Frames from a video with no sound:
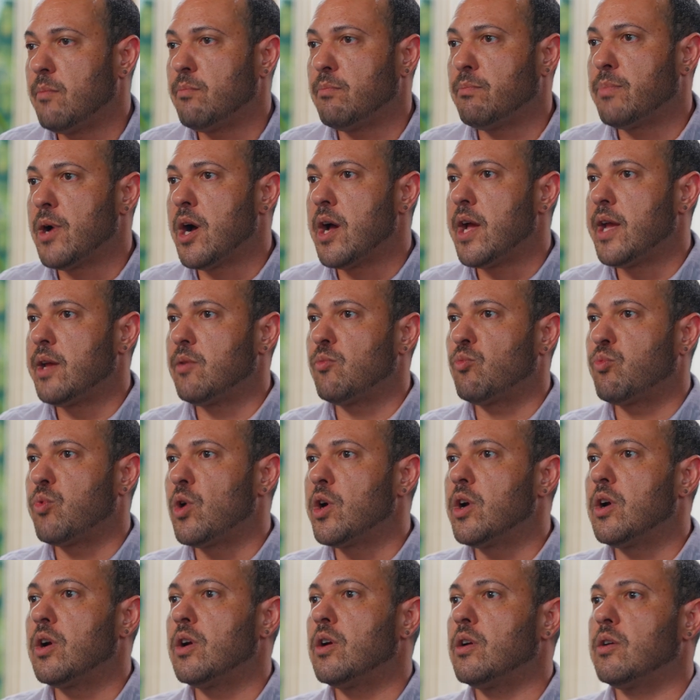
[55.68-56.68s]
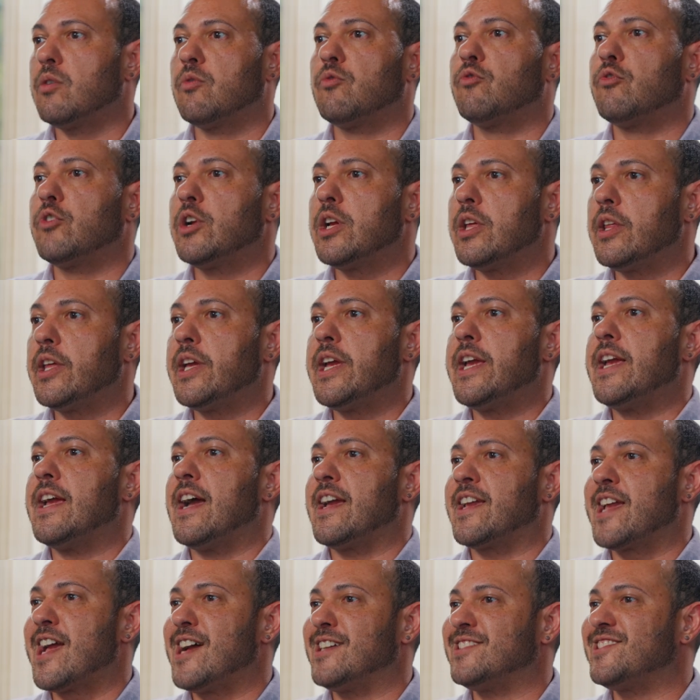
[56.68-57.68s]
but we're really,
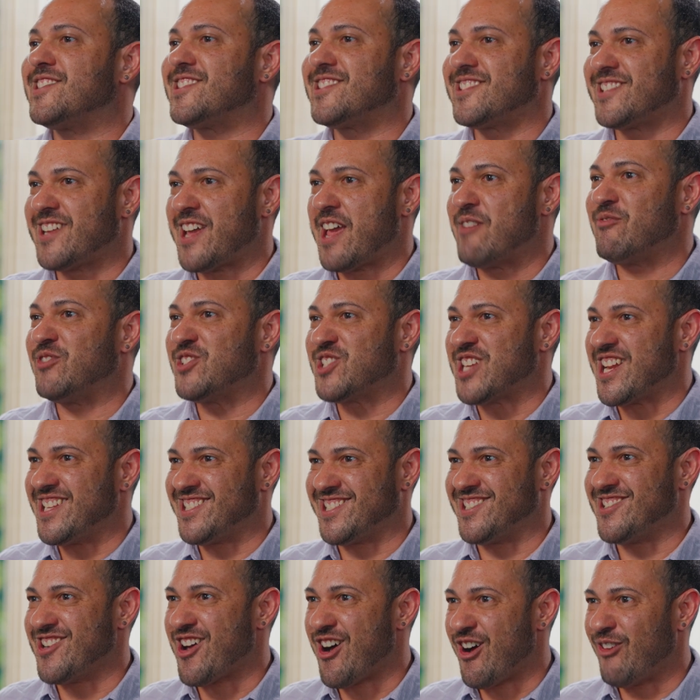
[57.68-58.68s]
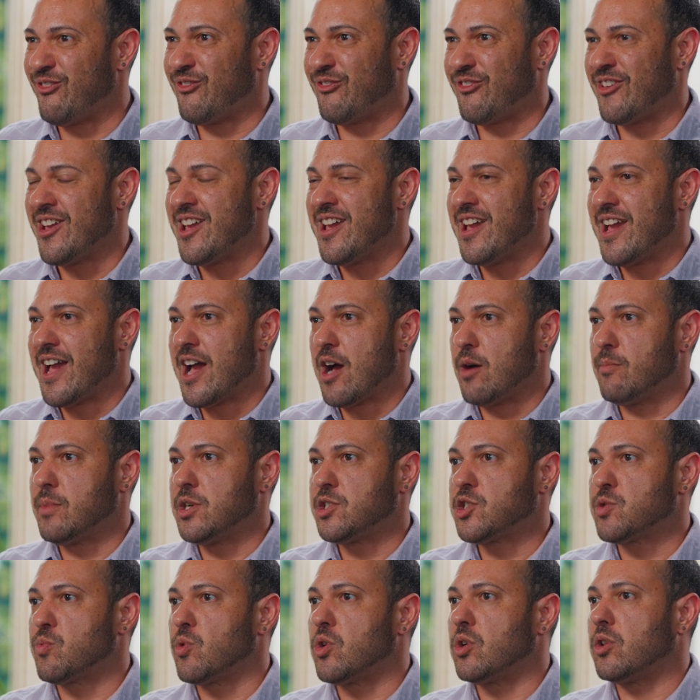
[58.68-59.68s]
I can't emphasize enough how
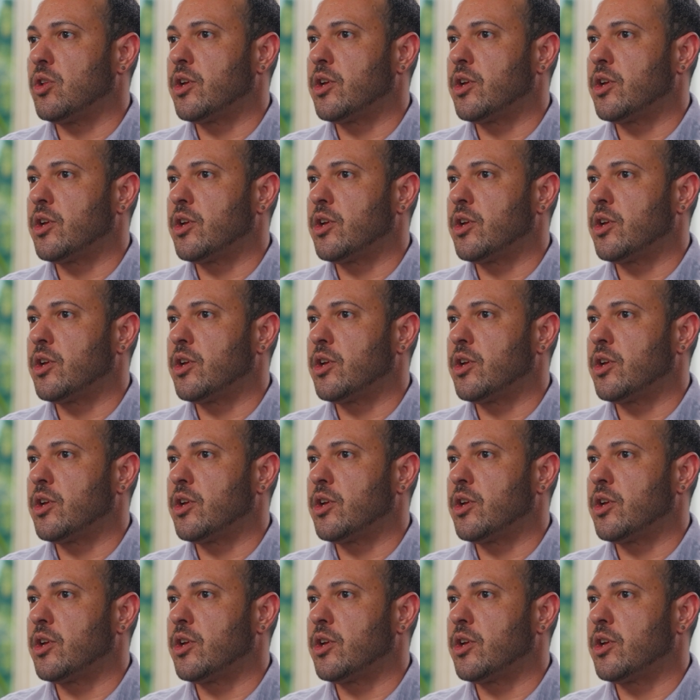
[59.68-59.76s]
much we're